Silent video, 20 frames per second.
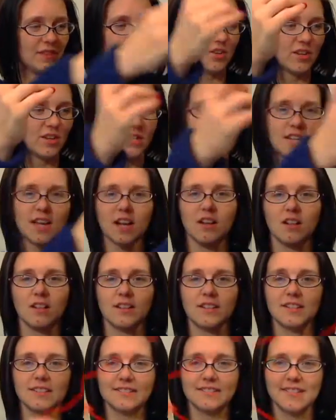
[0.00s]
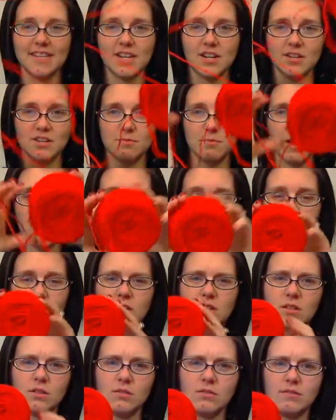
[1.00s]
you can tell, here's my,
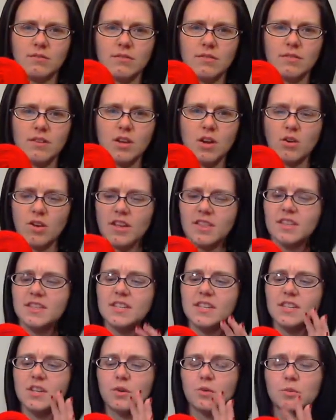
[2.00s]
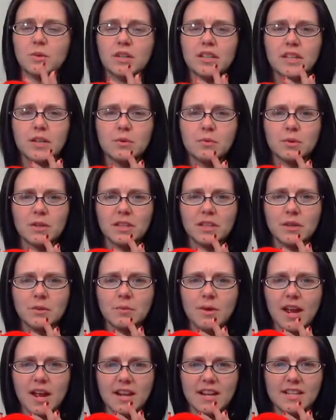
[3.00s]
whoa. Okay, this is a really, really
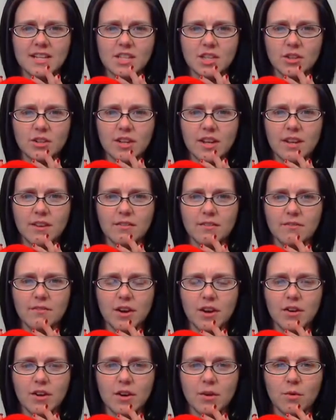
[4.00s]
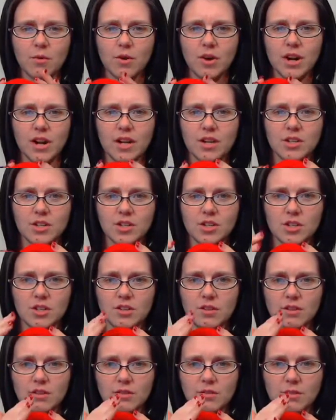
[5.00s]
red. It's looking very
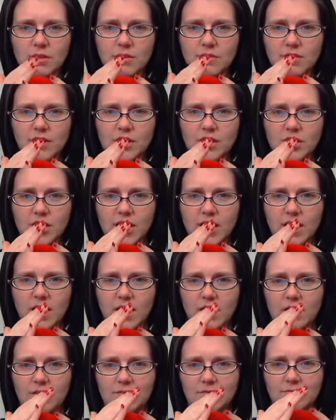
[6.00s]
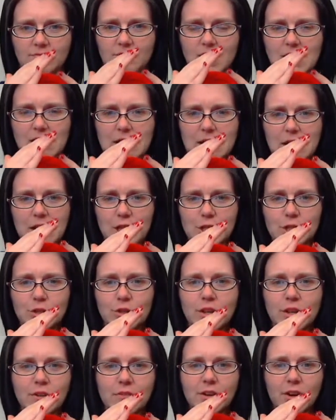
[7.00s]
orange. What if I shade it? It's
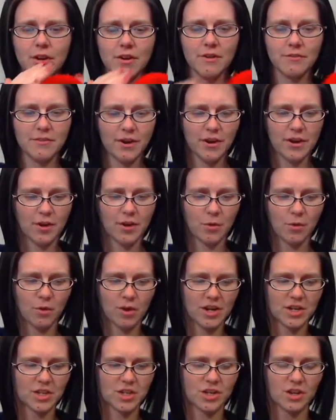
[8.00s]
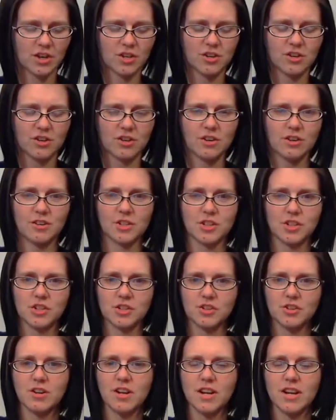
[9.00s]
looking very, very orange on your
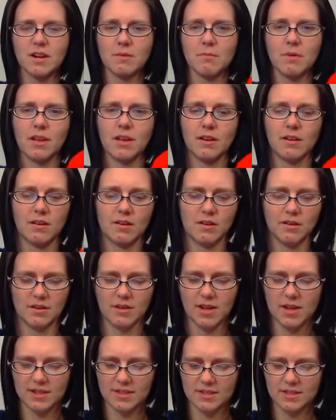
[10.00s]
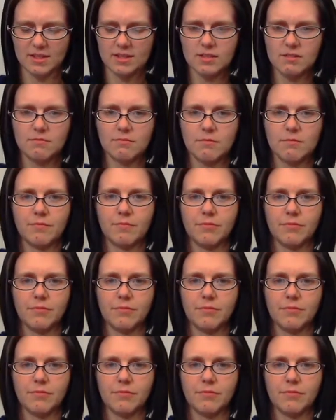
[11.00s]
screen, but it's,